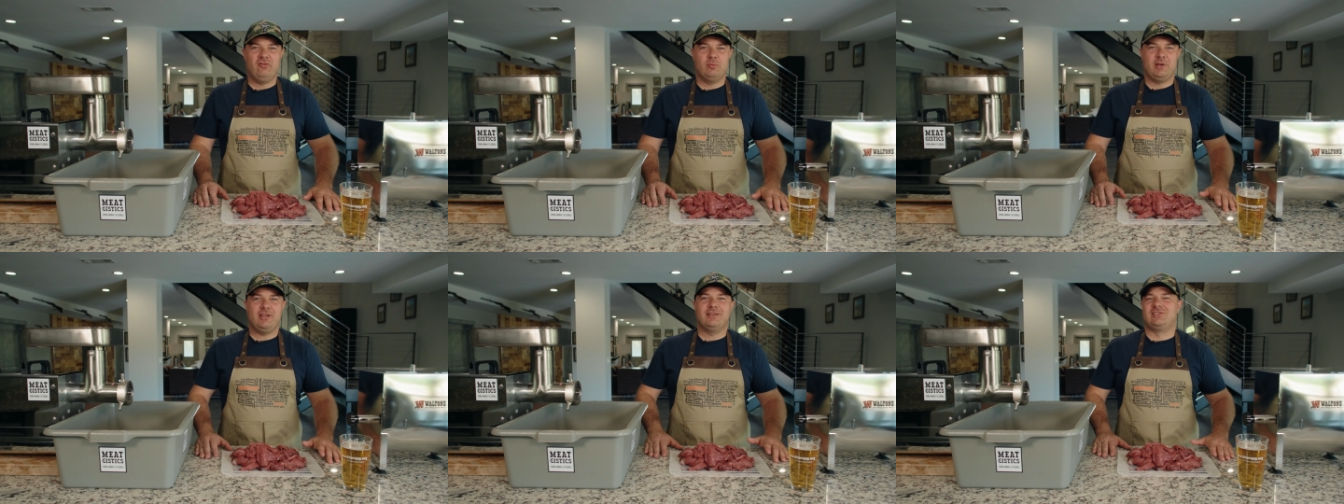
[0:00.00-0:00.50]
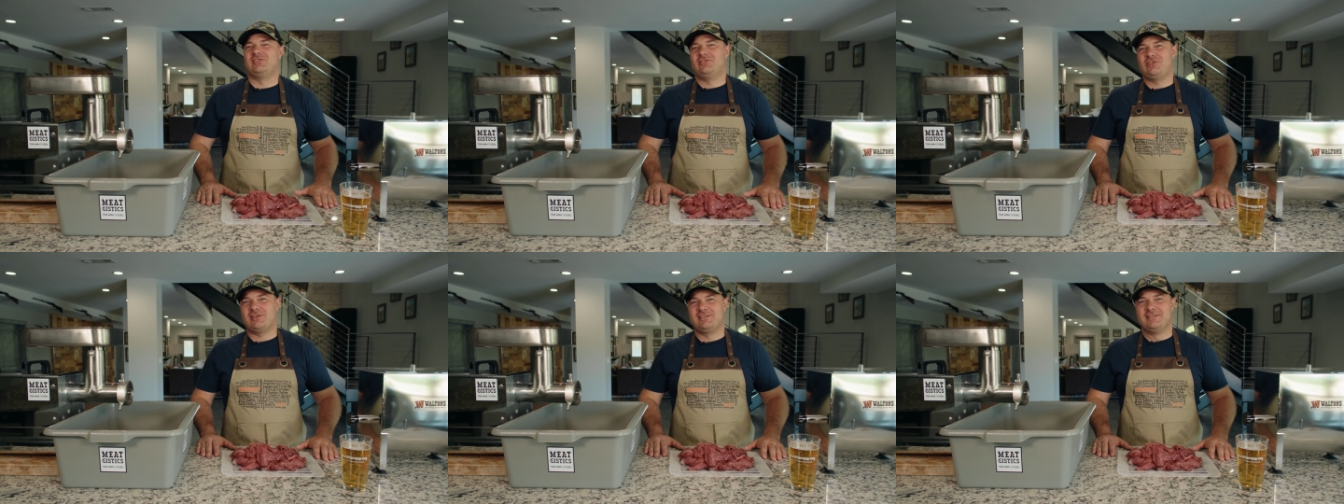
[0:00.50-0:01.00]
everybody, it's
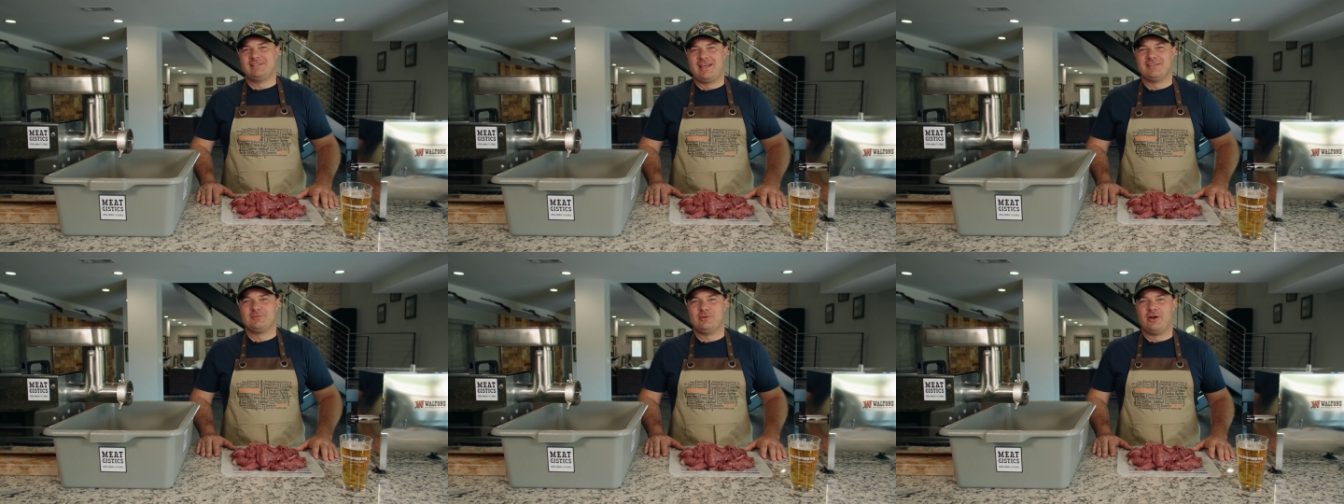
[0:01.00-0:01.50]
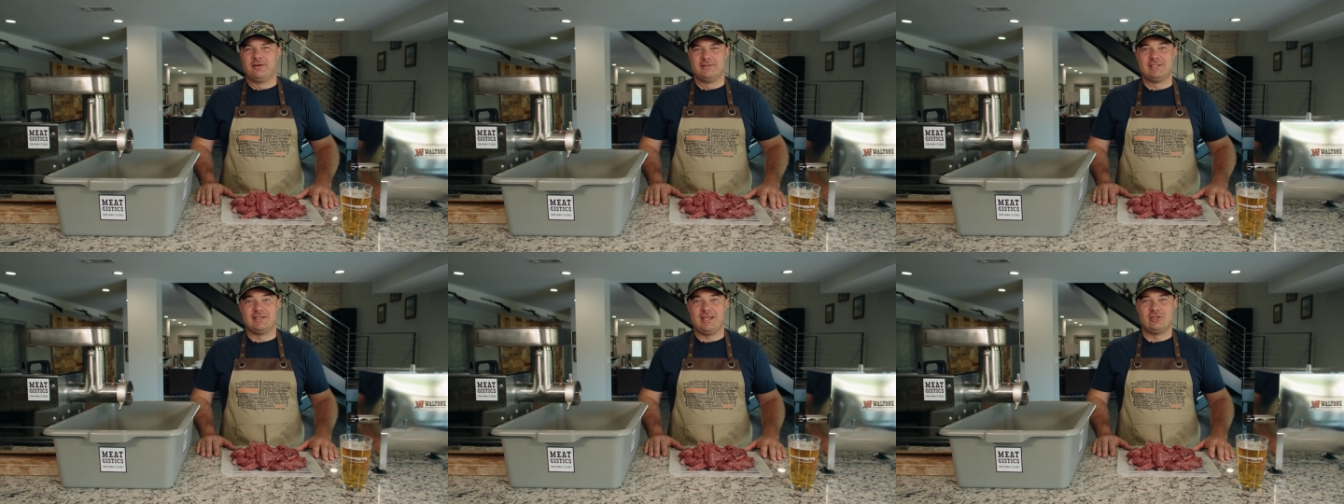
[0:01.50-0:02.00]
Justin Townsend with
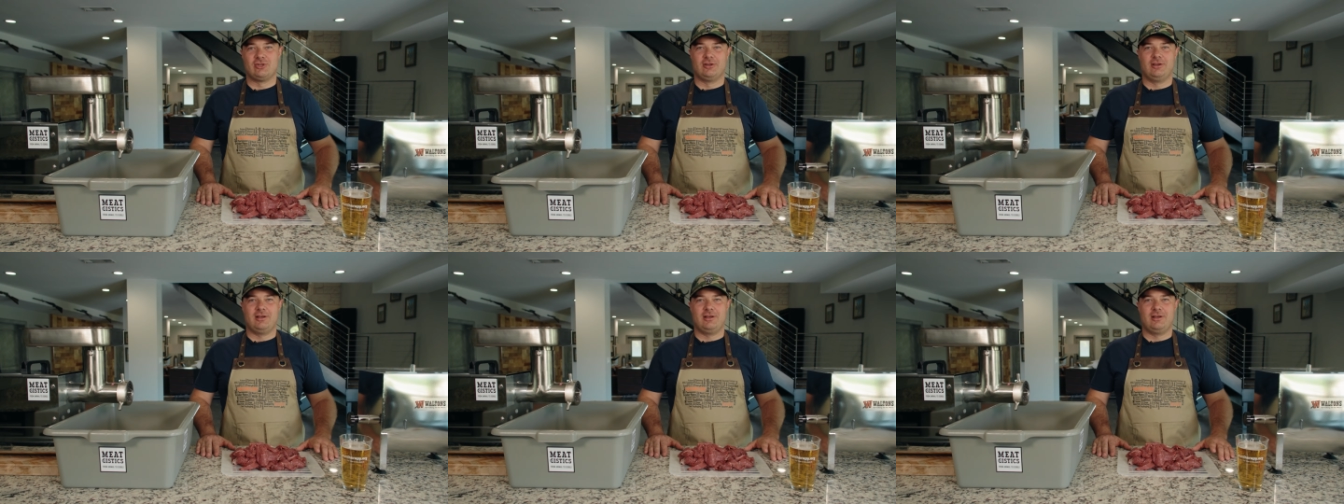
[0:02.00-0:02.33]
Harvesting Nature,